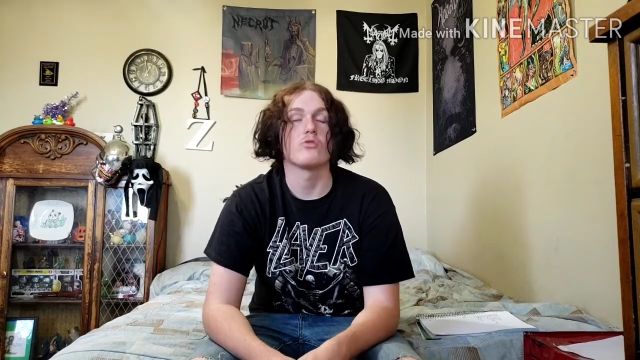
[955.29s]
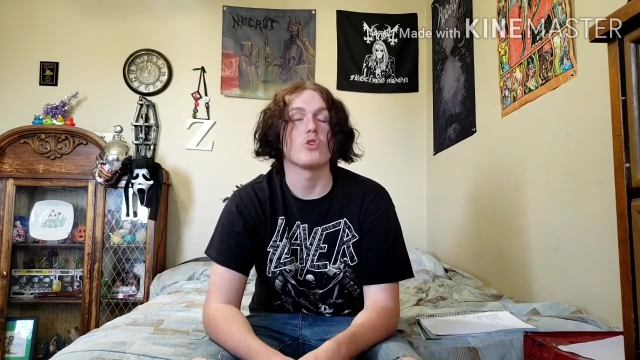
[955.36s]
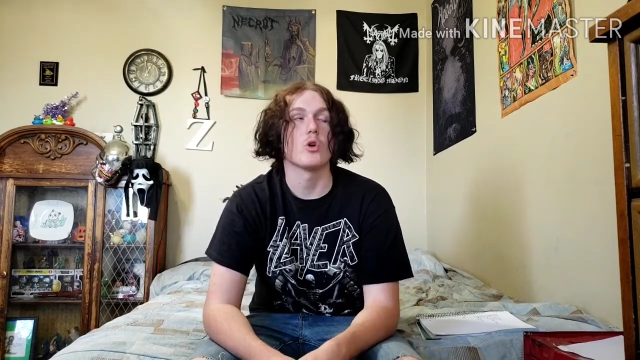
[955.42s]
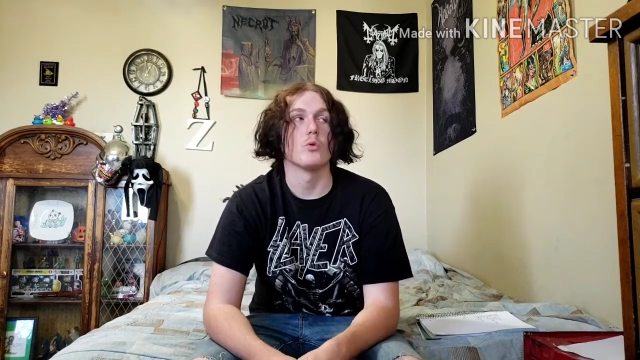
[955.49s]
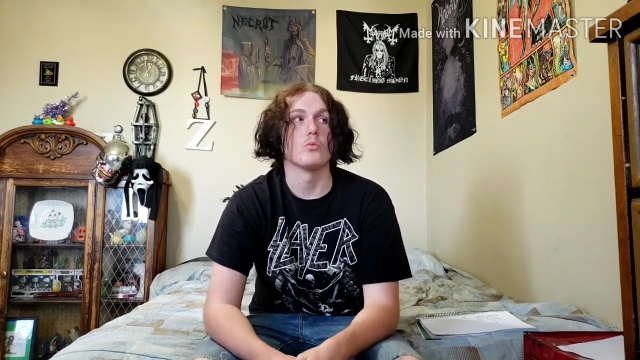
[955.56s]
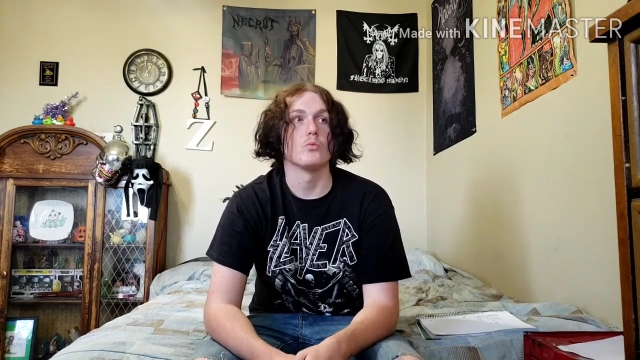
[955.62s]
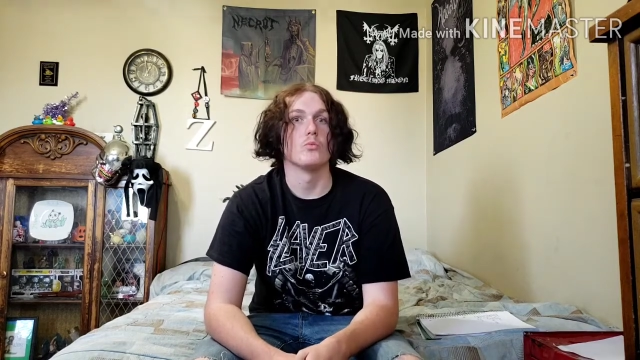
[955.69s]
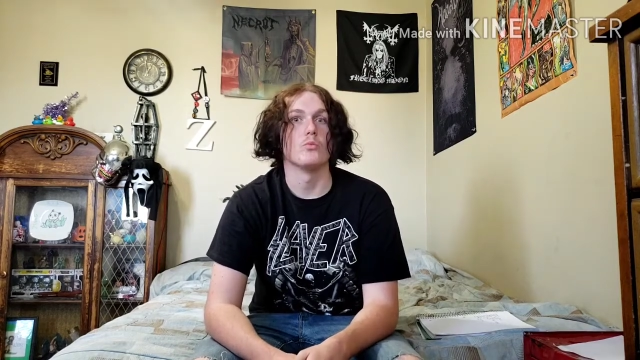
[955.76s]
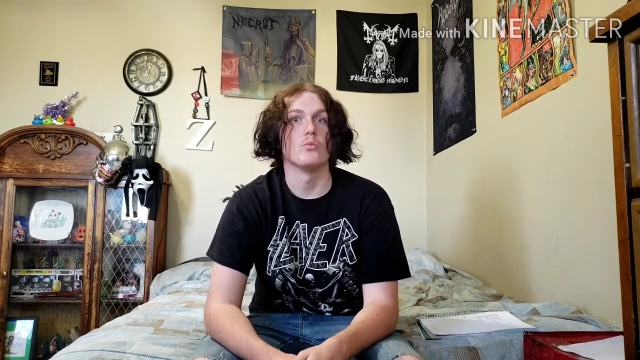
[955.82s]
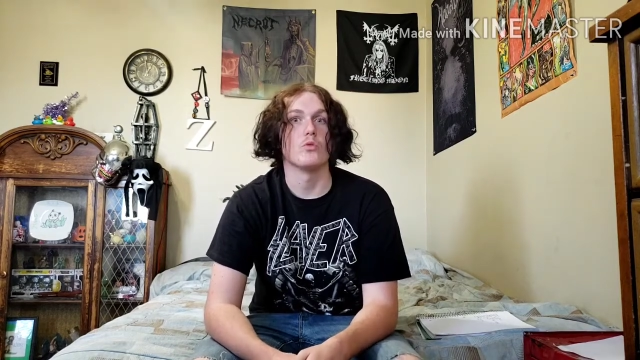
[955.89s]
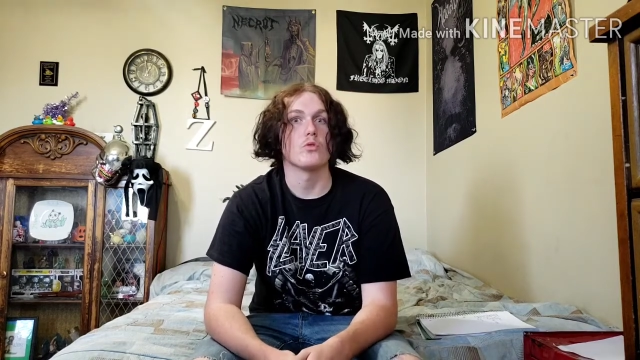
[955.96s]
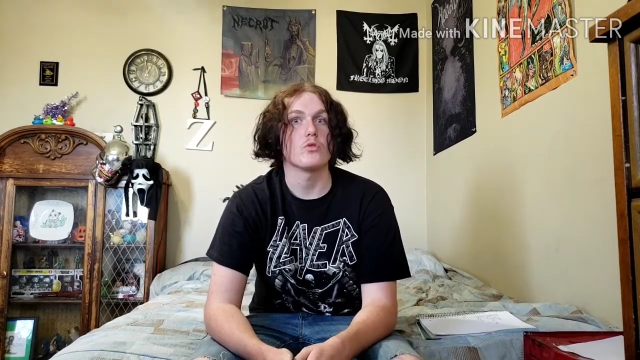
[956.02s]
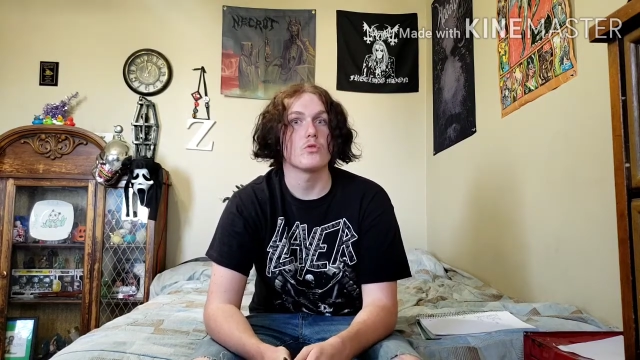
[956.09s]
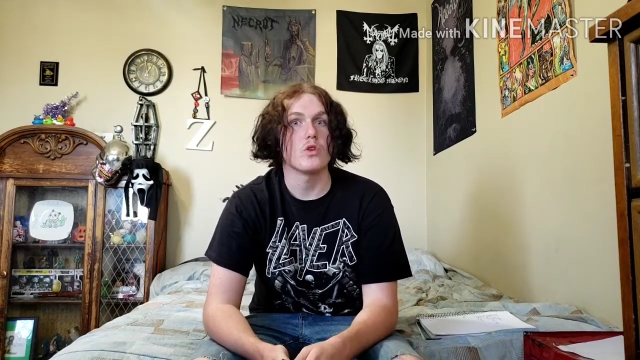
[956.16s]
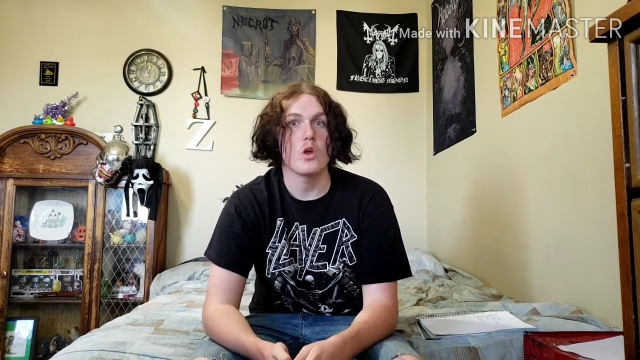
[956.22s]
don't
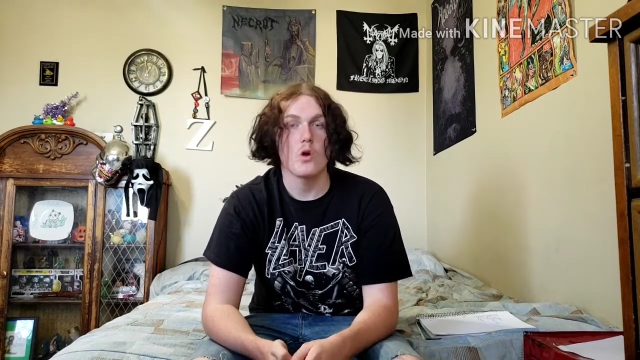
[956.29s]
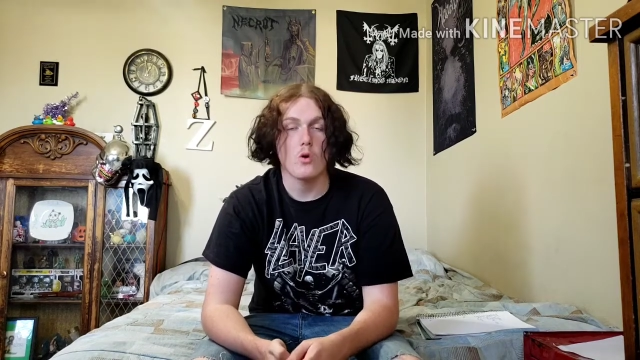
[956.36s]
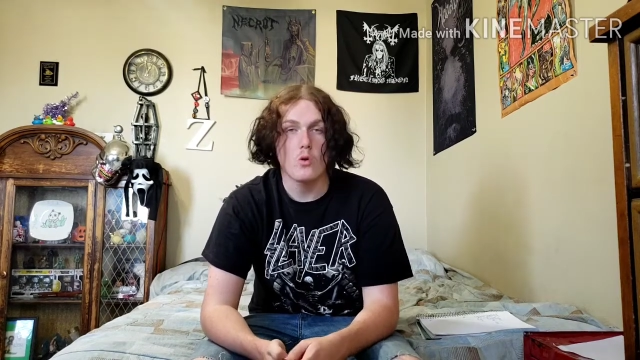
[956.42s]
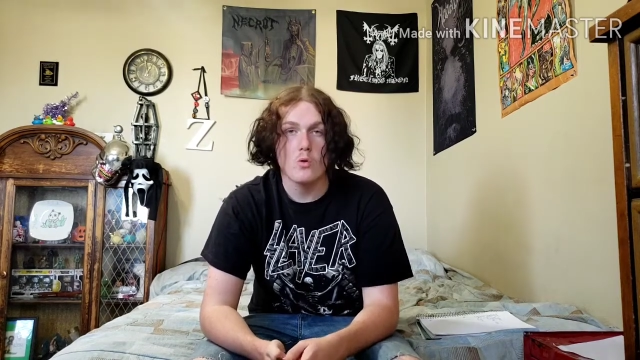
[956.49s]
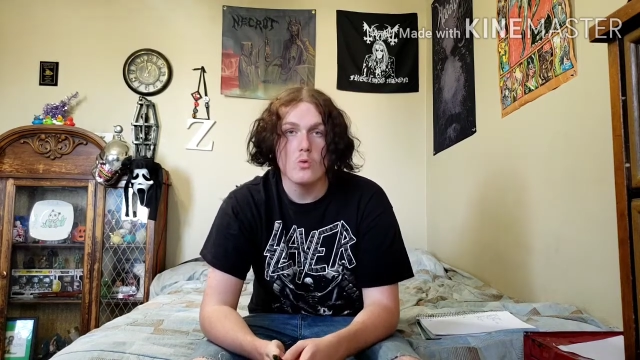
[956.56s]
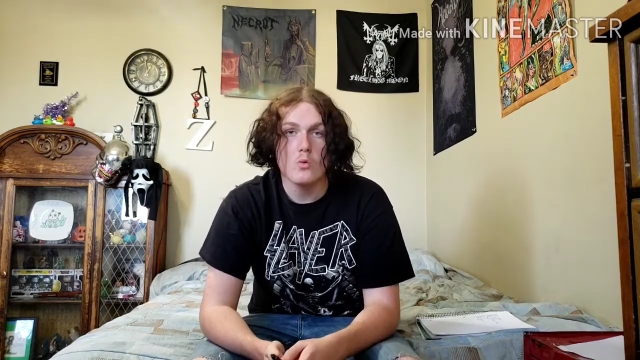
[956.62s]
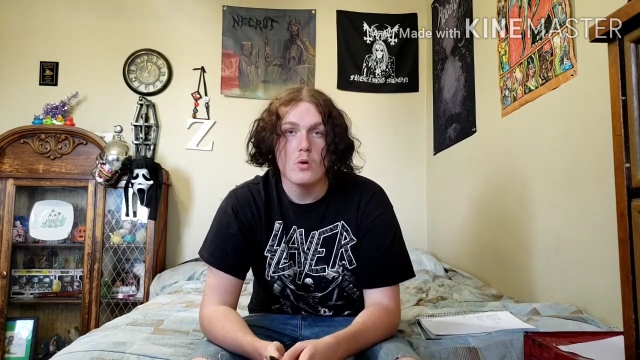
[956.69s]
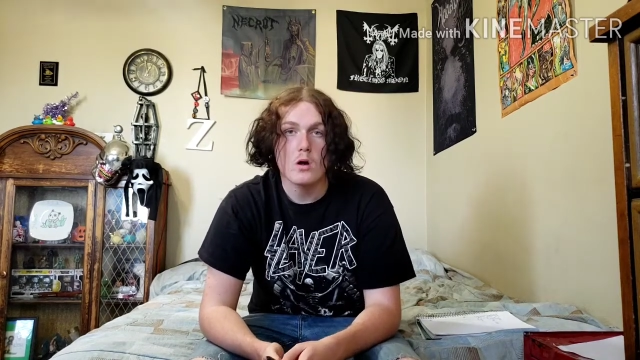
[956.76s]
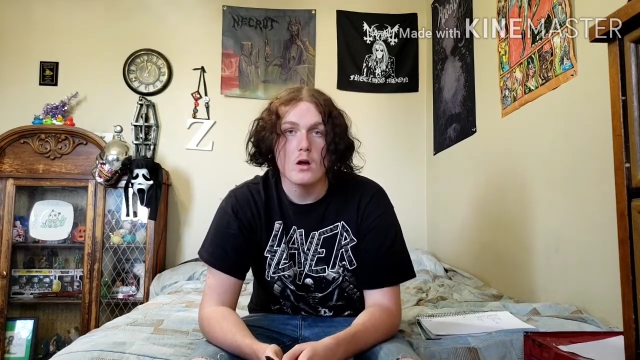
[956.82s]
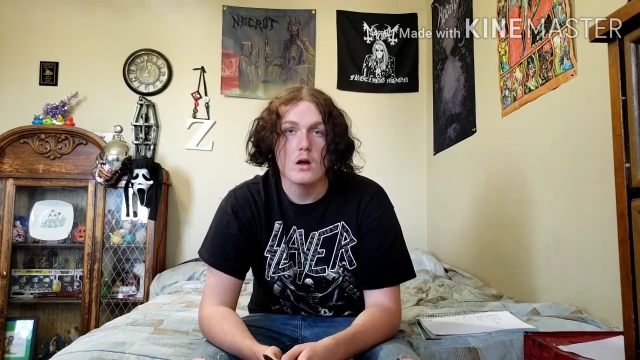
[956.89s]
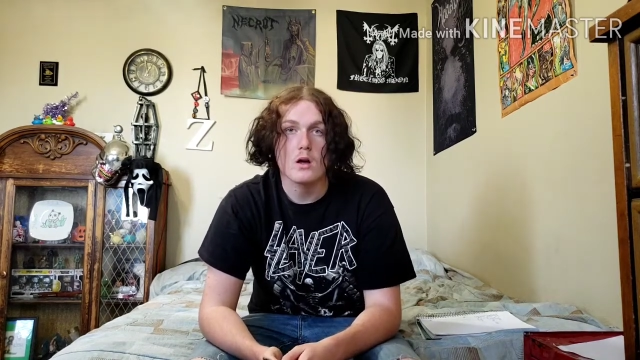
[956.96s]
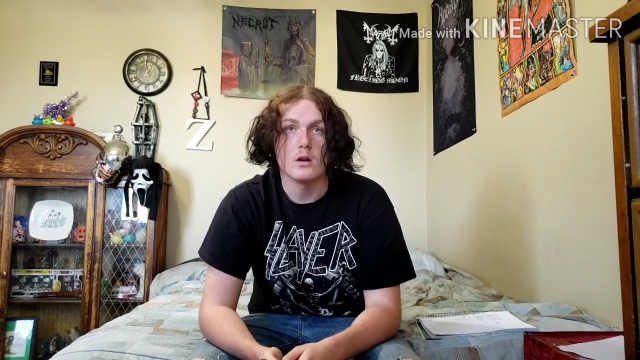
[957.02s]
know.